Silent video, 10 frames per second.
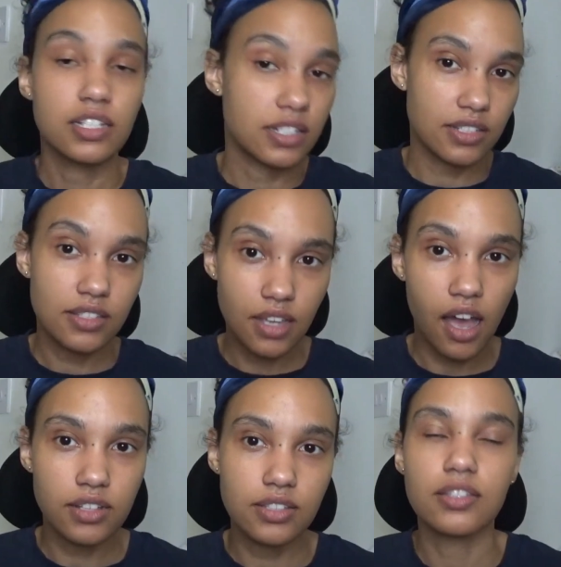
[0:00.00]

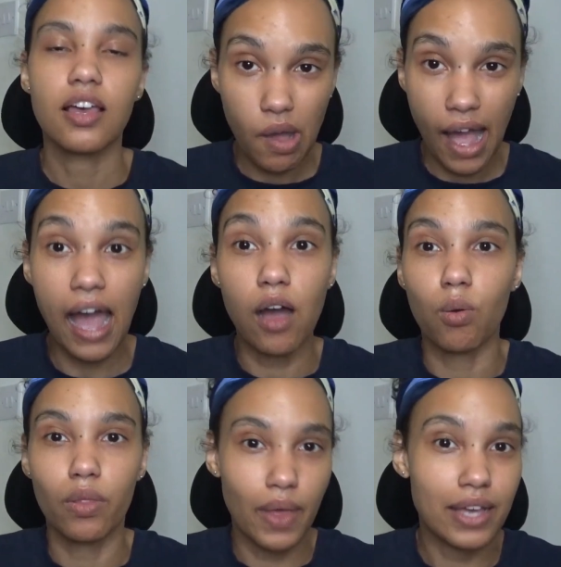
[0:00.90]
discuss
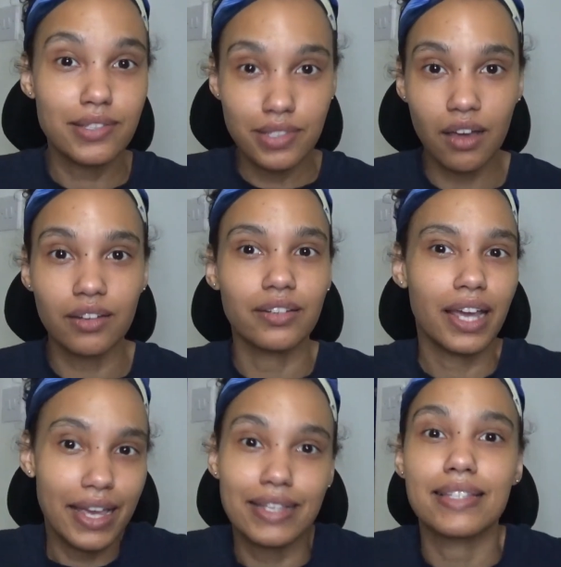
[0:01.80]
how their son
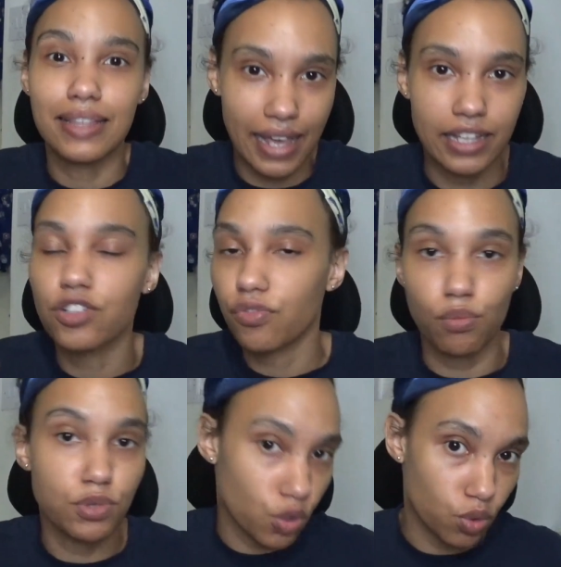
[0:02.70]
is late
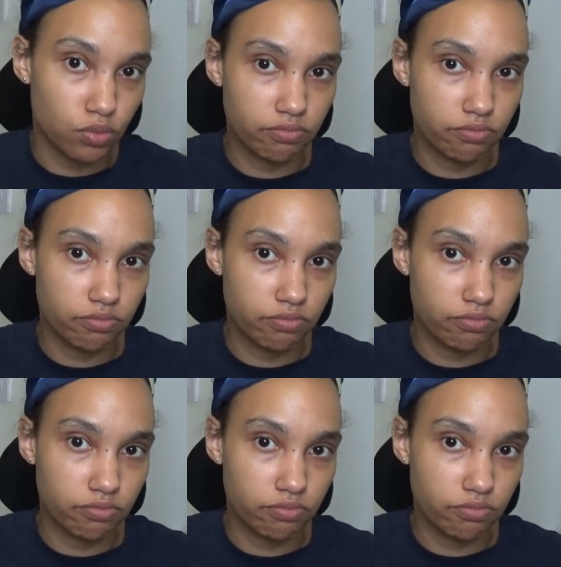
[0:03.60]
from school.